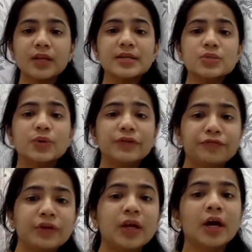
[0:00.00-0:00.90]
So if
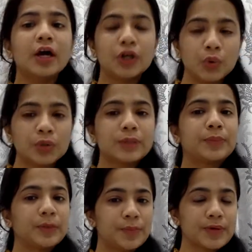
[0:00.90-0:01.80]
we know the
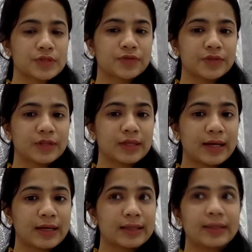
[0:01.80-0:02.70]
purpose of the
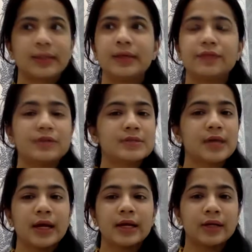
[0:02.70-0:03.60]
client, like if he's
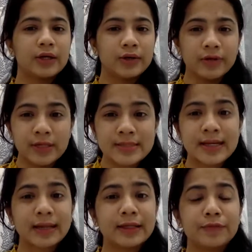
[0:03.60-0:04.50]

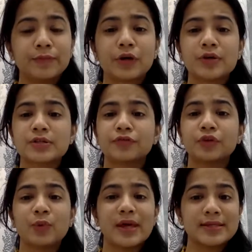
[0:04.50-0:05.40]
designing because of
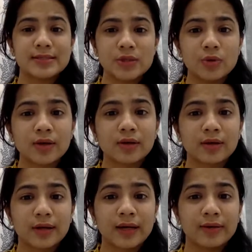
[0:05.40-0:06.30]
new SEO
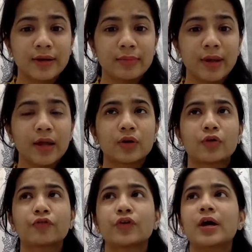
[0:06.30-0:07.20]
increment, or
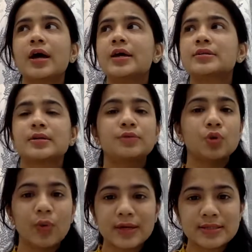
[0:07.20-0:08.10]
for some
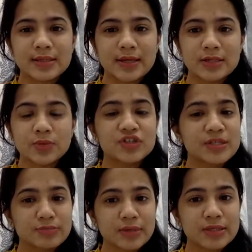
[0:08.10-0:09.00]
UX things which is
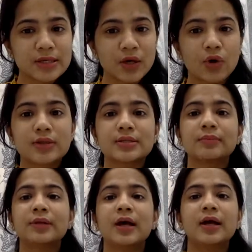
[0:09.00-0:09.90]
missing, or some
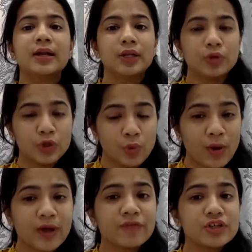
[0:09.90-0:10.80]

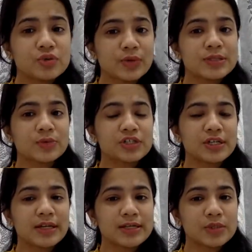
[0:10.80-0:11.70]
UI visuals which he
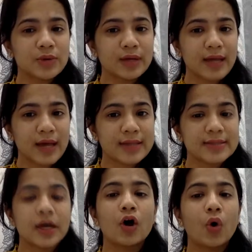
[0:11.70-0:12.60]
needs to enhance,
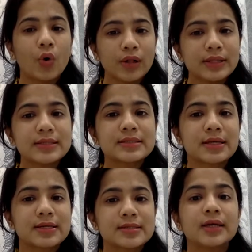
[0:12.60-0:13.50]
all these
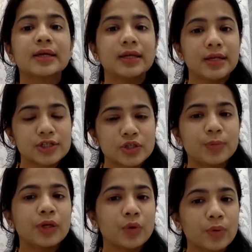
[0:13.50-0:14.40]
things needs to be
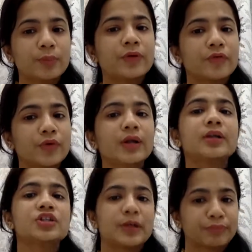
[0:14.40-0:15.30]
known before
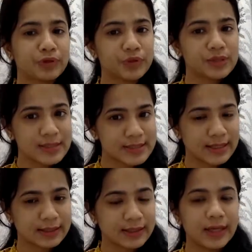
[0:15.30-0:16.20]
jumping to the
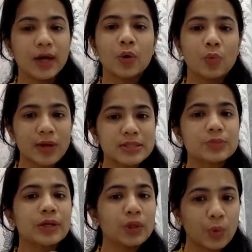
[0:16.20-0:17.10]
designing. Once
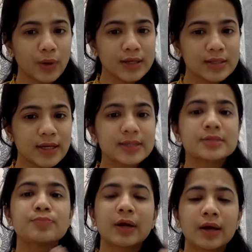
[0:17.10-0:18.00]
we know it, it's
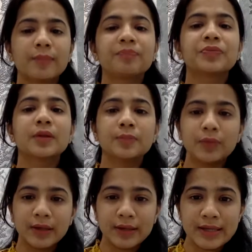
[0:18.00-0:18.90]
become
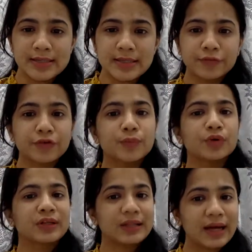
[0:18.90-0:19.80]
easier for
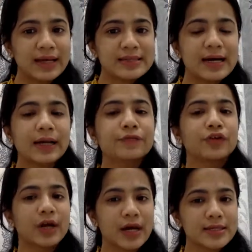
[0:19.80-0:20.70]
both client and
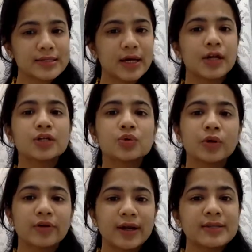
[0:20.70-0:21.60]
for us to
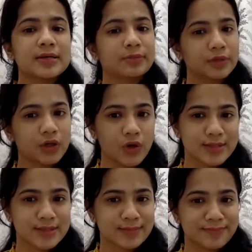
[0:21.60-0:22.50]
create something
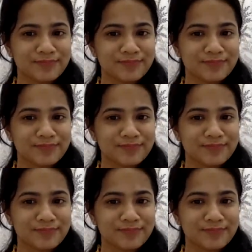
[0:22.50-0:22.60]
awesome.